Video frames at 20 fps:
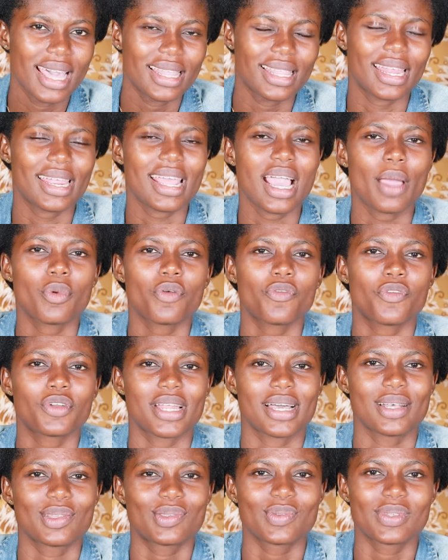And I have before
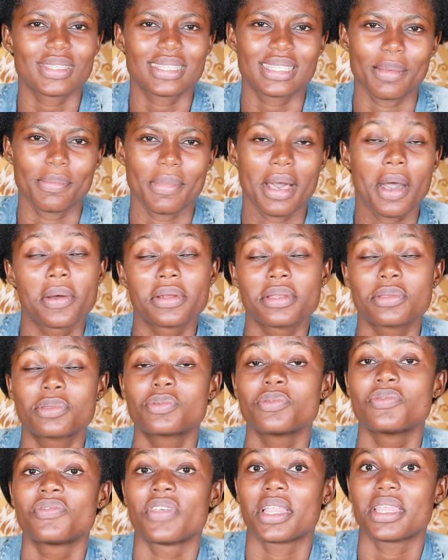dance on some
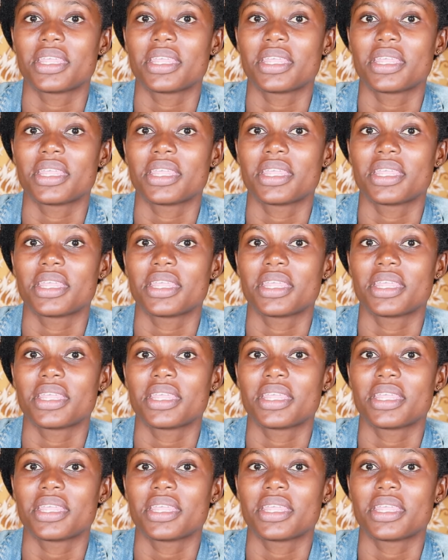altitude.